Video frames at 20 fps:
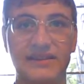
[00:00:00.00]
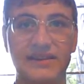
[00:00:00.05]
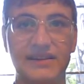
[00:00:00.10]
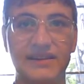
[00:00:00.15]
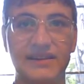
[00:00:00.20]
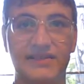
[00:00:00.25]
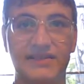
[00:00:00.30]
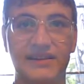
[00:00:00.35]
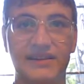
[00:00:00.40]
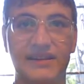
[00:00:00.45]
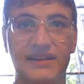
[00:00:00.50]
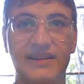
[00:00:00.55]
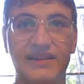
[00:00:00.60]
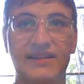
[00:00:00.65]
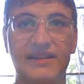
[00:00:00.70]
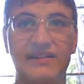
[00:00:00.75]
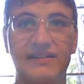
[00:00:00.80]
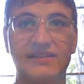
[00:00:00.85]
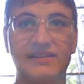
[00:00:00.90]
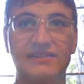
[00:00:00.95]
you know, the
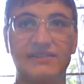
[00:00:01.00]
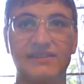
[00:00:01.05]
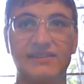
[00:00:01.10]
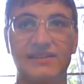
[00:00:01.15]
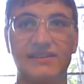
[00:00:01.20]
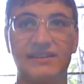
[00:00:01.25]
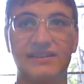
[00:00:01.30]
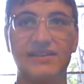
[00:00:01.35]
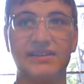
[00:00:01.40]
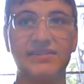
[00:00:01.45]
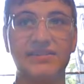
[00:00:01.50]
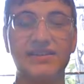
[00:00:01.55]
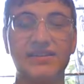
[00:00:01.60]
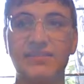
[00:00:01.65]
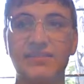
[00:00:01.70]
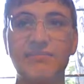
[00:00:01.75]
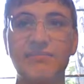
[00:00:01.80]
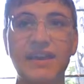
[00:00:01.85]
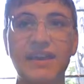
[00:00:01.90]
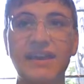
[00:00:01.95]
characters, like, you know,
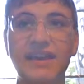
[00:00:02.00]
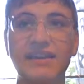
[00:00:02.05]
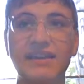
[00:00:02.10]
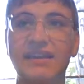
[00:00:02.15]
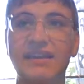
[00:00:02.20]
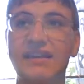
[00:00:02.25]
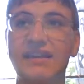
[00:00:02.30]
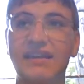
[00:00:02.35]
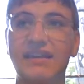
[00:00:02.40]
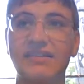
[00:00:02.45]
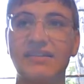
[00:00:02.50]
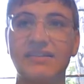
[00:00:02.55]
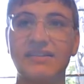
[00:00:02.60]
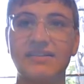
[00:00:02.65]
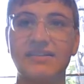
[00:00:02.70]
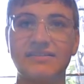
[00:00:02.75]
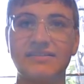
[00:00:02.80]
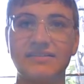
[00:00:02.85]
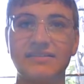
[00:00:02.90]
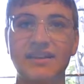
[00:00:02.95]
the main
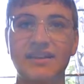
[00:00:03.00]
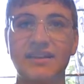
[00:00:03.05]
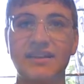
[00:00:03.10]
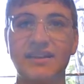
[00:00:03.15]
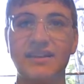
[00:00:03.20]
characters,